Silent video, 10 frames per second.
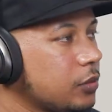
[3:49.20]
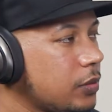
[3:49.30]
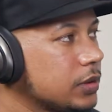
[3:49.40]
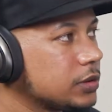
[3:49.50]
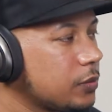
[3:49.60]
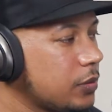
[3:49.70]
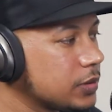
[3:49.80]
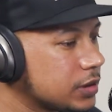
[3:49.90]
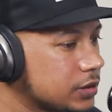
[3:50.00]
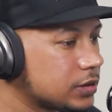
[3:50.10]
What
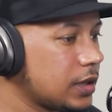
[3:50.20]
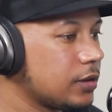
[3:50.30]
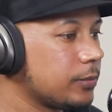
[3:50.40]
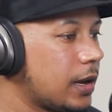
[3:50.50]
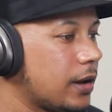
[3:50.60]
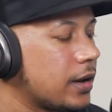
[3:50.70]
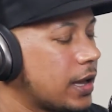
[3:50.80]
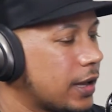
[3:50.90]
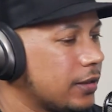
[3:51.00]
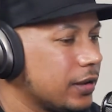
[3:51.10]
was the settlement?
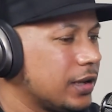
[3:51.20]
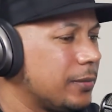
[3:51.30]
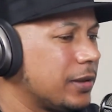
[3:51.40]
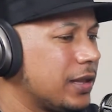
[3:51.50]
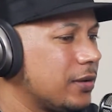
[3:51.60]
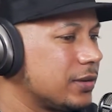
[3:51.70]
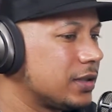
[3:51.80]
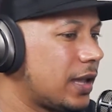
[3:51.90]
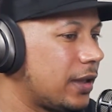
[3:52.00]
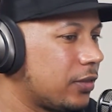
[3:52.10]
I can look it up. I think it was
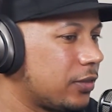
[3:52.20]
like,